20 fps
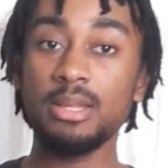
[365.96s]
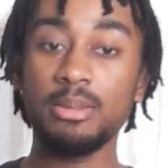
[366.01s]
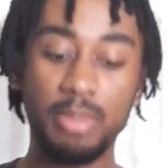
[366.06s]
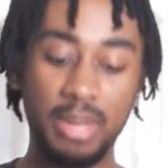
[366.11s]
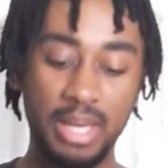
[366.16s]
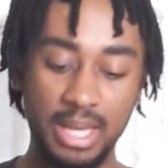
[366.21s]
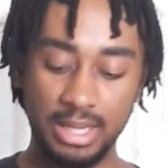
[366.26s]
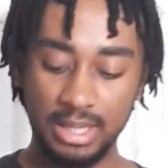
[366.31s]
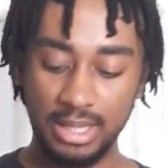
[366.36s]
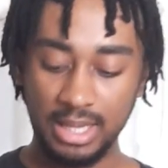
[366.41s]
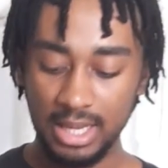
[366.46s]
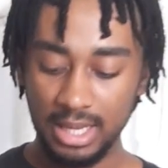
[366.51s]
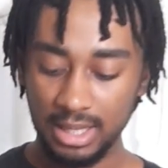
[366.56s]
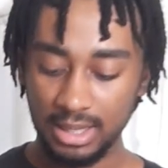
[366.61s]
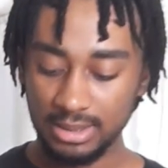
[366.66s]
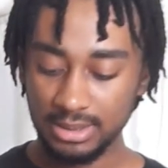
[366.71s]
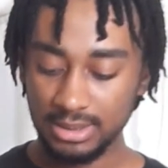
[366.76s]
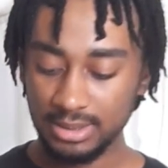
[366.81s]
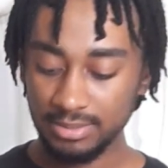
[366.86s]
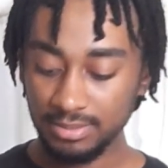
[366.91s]

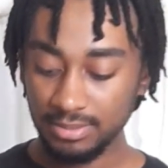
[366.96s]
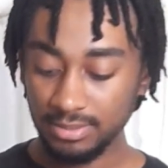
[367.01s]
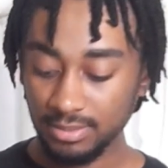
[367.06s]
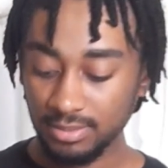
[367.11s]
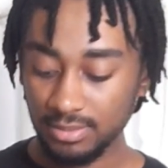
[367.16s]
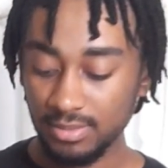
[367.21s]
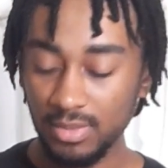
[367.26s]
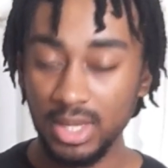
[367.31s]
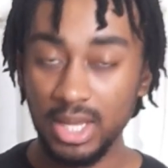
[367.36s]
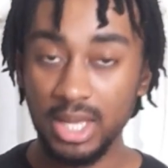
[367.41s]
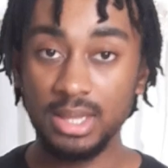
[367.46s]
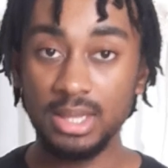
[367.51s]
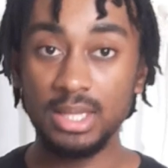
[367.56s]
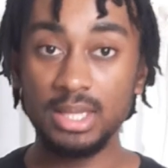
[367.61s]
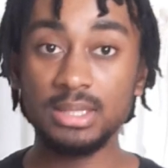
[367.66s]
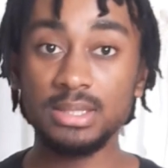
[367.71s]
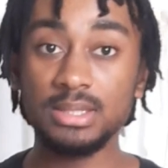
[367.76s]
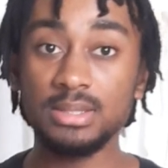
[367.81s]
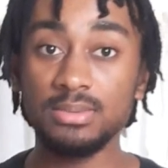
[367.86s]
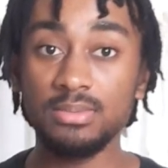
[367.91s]
pancakes. And
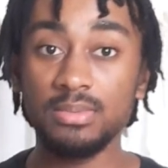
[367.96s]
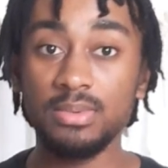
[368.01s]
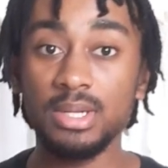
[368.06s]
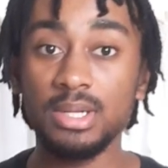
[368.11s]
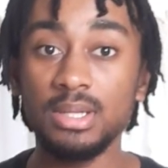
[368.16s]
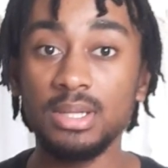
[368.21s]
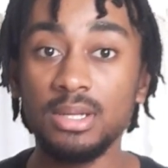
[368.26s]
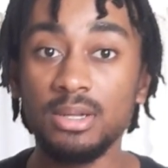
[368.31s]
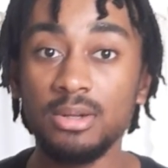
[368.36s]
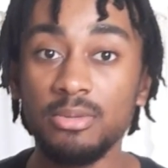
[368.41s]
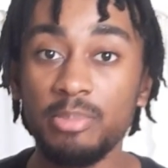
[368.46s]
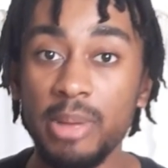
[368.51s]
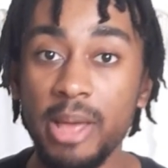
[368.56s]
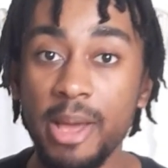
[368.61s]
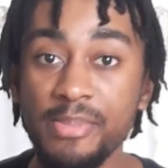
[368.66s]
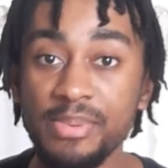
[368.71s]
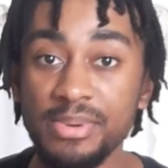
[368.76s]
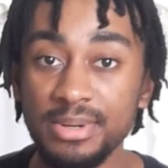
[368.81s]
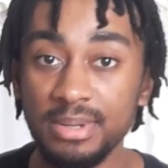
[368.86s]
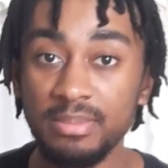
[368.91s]
this with a little
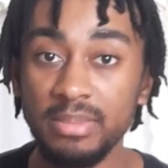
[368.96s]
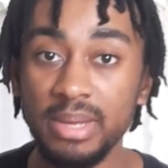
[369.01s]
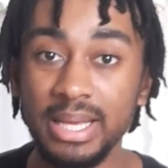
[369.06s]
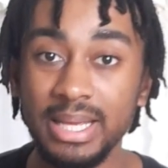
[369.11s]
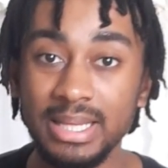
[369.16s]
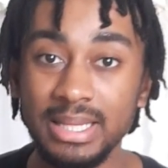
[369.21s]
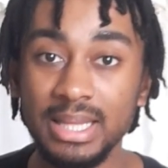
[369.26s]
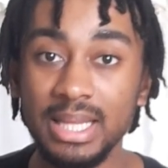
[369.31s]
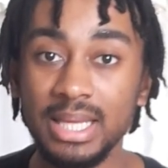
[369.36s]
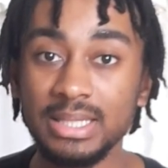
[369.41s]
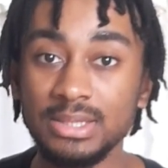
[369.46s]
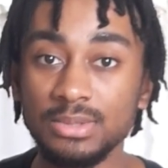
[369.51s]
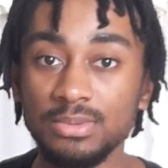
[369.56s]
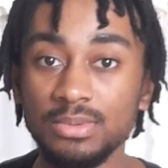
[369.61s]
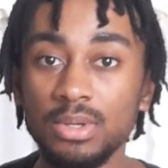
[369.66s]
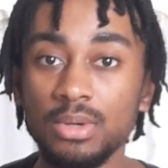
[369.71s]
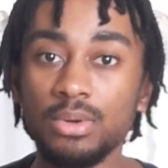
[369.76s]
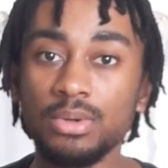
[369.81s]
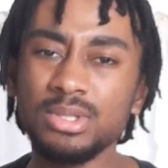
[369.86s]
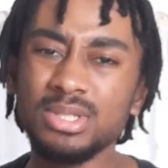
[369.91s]
pepper to make it less
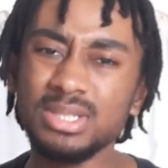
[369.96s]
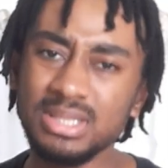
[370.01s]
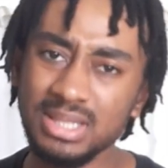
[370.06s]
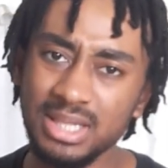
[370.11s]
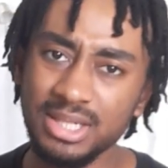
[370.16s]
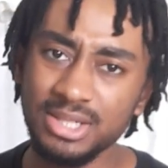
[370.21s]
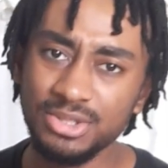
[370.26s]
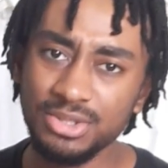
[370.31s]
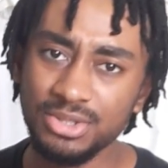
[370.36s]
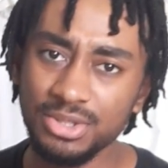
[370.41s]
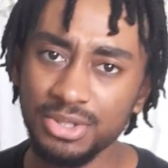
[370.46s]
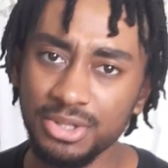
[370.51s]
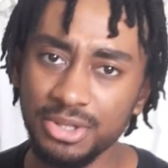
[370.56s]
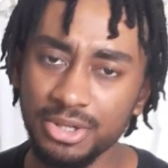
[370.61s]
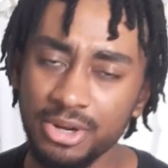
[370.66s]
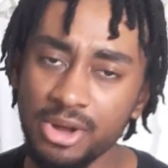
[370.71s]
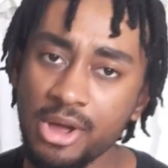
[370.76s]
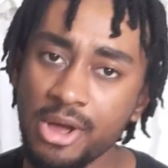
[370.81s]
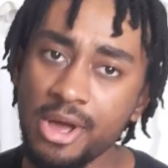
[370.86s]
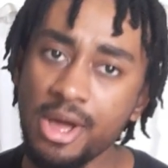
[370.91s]
sweet, or just less
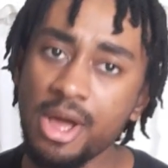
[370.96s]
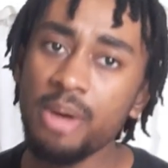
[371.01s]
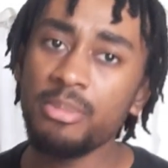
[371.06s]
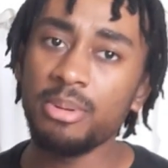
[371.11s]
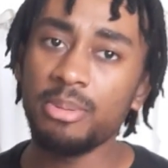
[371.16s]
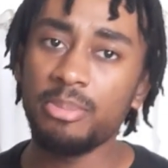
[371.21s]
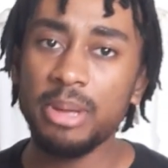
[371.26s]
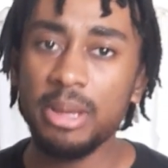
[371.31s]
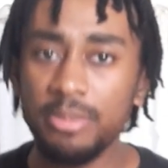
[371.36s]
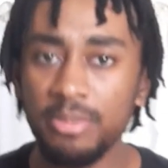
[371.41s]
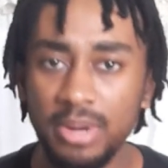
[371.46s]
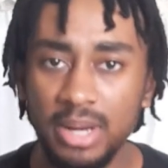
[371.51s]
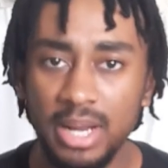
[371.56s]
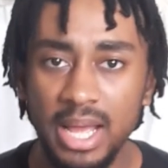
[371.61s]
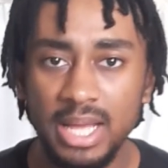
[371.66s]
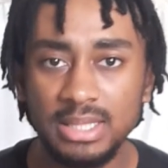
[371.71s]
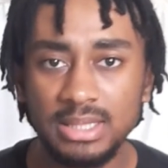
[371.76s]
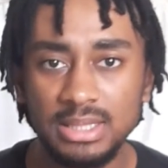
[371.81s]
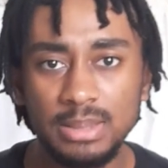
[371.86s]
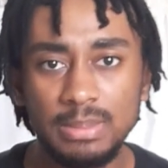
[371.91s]
sugar, but pepper to
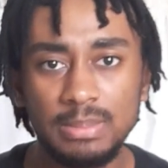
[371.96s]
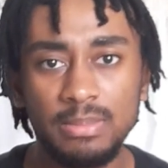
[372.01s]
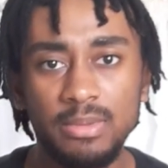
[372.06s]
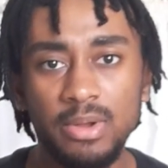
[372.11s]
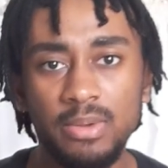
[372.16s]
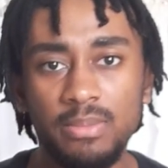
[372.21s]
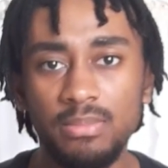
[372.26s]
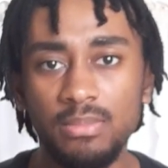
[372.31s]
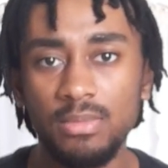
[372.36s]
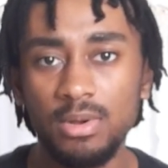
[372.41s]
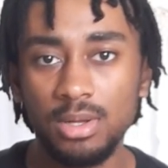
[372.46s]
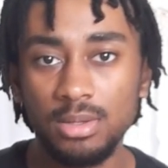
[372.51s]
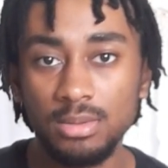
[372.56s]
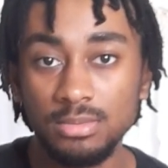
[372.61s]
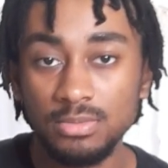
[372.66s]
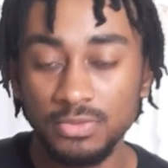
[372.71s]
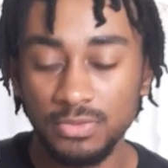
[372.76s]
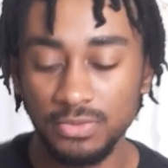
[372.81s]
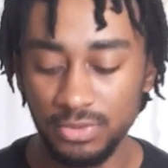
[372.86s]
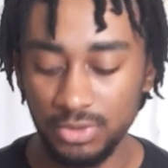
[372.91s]
add some
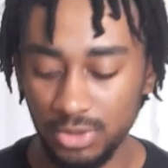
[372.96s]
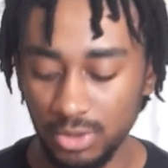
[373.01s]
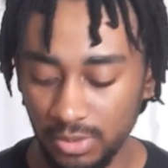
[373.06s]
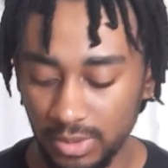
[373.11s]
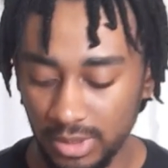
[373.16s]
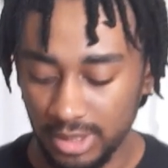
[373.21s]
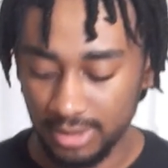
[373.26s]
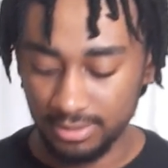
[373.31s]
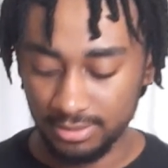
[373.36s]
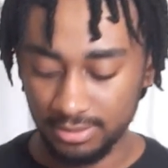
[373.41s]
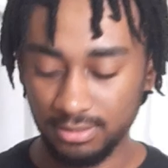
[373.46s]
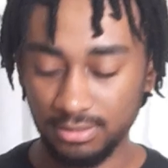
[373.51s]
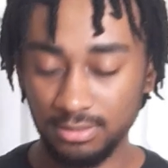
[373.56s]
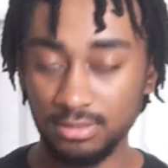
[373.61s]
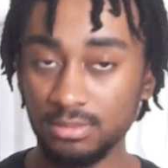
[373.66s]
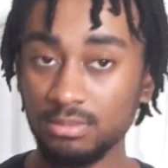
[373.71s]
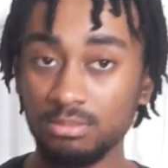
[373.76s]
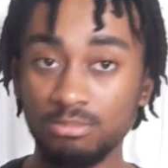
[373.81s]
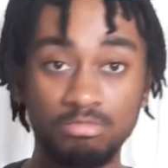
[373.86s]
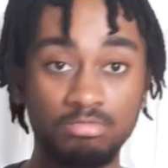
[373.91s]
oomph to
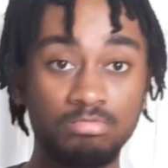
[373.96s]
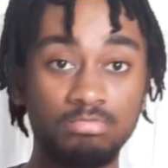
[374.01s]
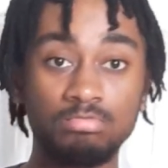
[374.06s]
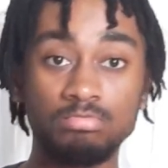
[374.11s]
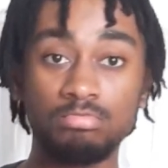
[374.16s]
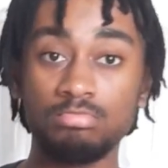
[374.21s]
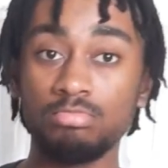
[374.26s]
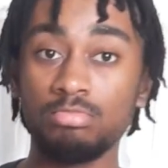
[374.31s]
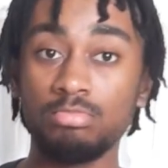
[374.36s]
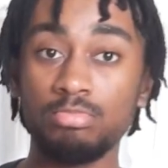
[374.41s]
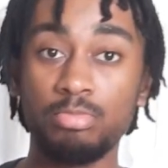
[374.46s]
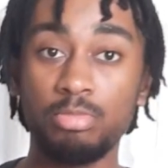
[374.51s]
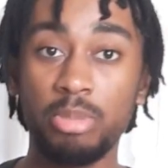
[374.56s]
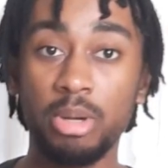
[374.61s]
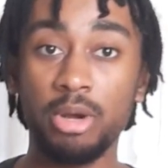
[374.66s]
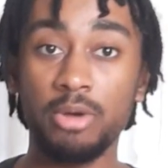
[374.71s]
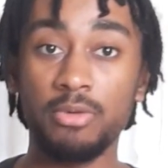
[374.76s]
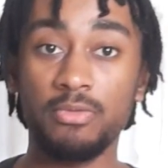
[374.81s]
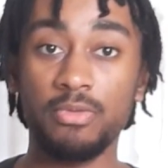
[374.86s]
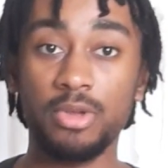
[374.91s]
it.
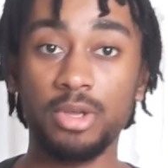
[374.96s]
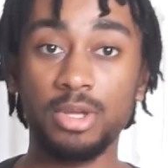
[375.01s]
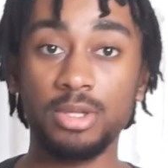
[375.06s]
Perfect.